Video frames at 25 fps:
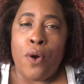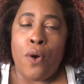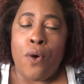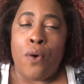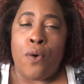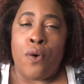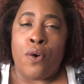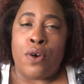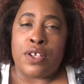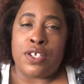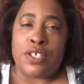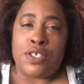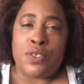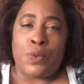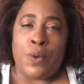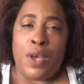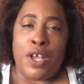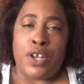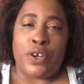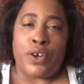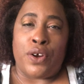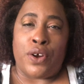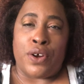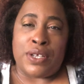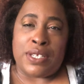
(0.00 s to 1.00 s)
or a
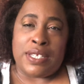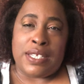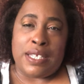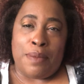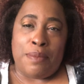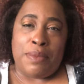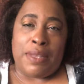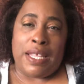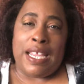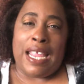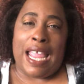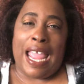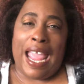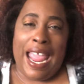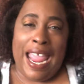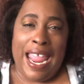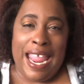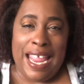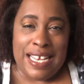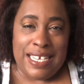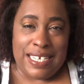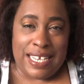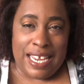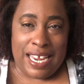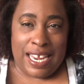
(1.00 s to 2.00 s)
sweater or something
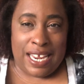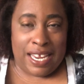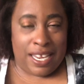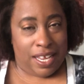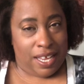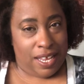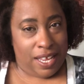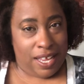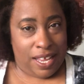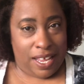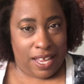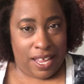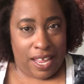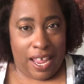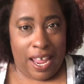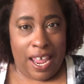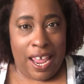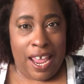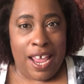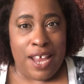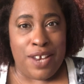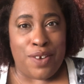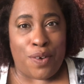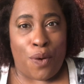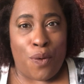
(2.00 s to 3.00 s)
handy.
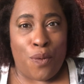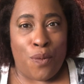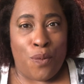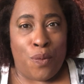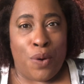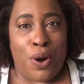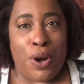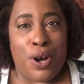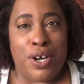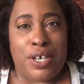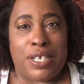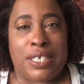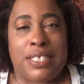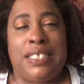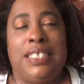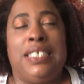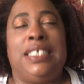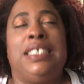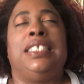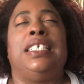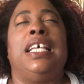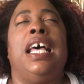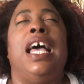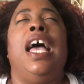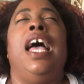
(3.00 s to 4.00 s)
It
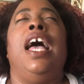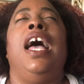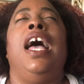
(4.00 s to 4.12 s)
works